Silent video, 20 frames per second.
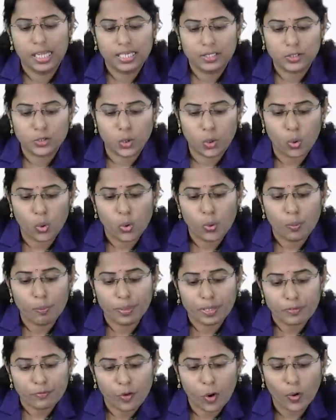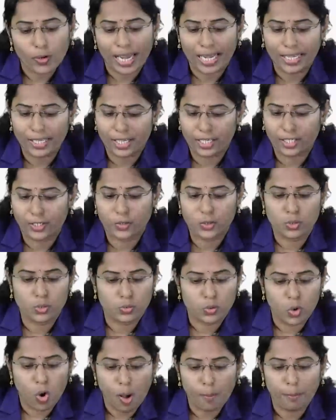So, before entering into the
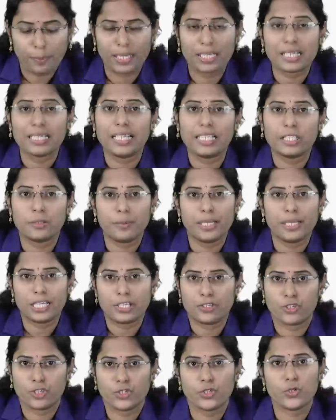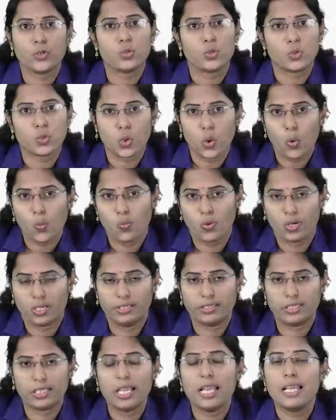topic, let introduce two
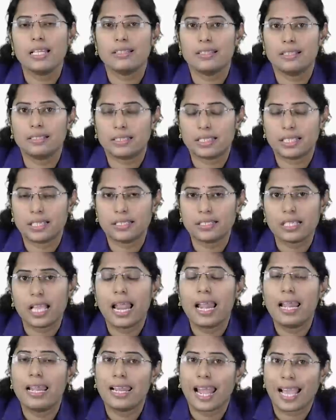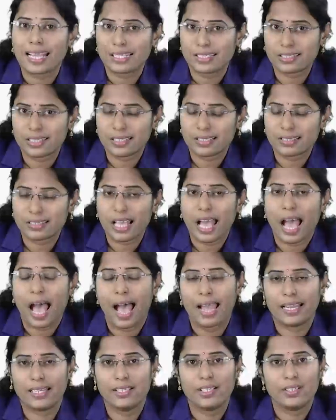words, that is lysis
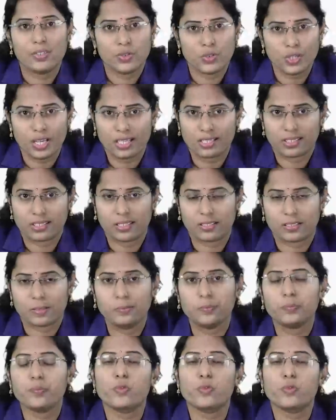and genesis.